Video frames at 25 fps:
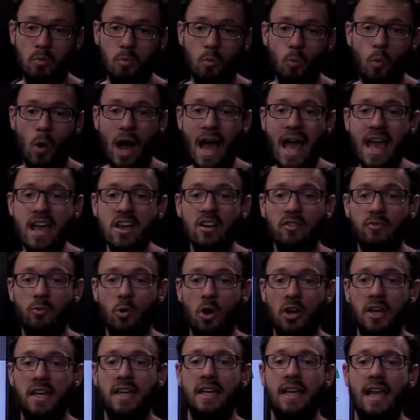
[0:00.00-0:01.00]
way of
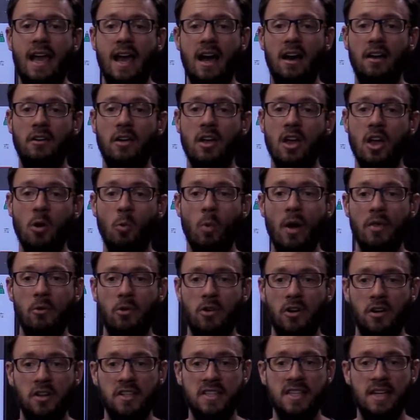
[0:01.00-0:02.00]
working out whether or
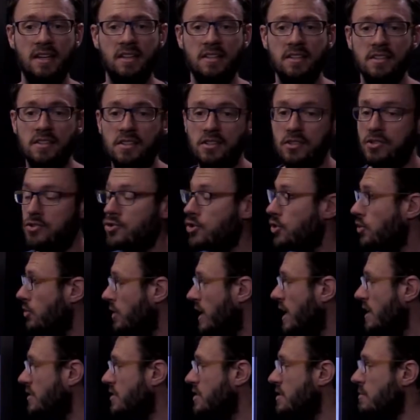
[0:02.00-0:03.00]
not a sentence is true
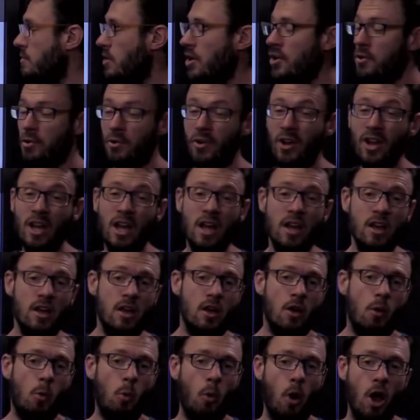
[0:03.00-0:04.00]
against a model
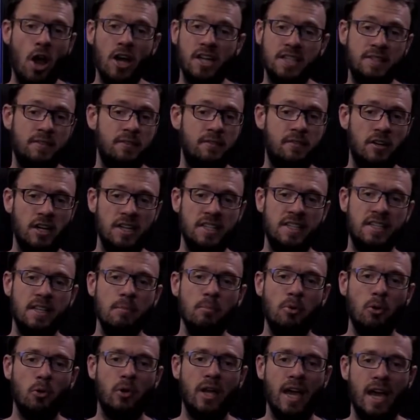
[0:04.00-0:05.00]
works for very
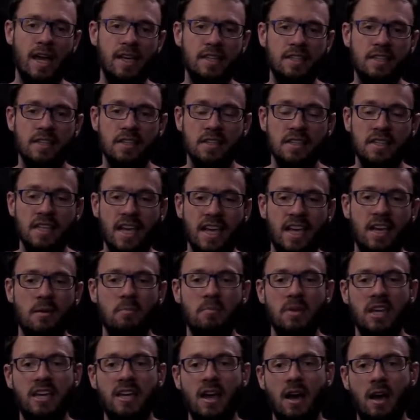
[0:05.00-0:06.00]
simple cases, it can
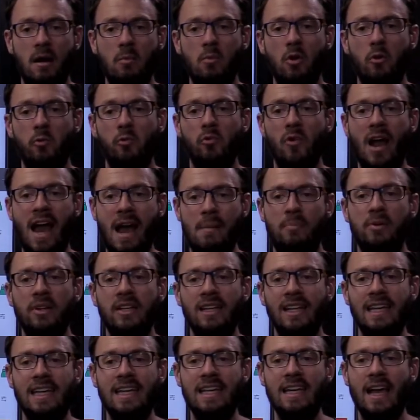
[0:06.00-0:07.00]
become
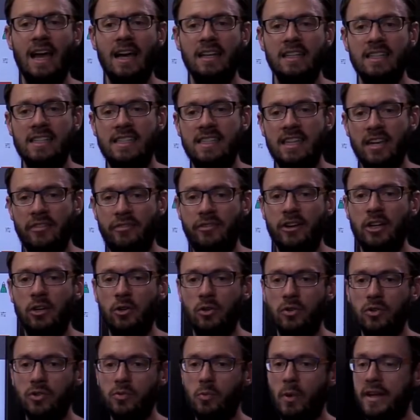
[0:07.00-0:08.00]
rapidly
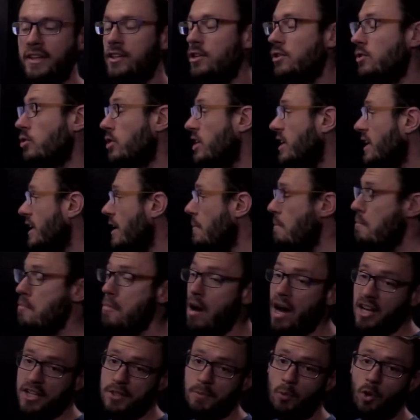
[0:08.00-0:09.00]
difficult when you're looking at
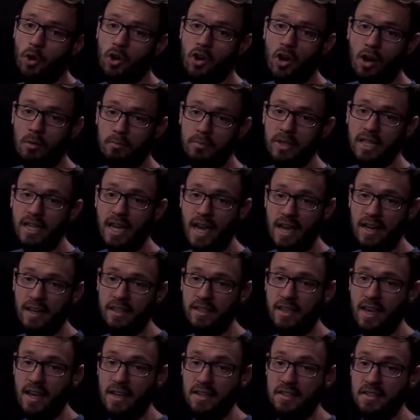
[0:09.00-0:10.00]
much more
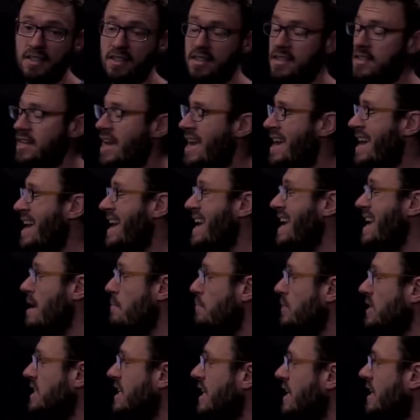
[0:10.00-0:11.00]
complicated cases. In
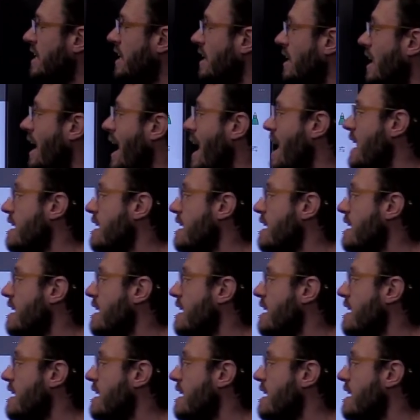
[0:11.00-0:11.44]
particular,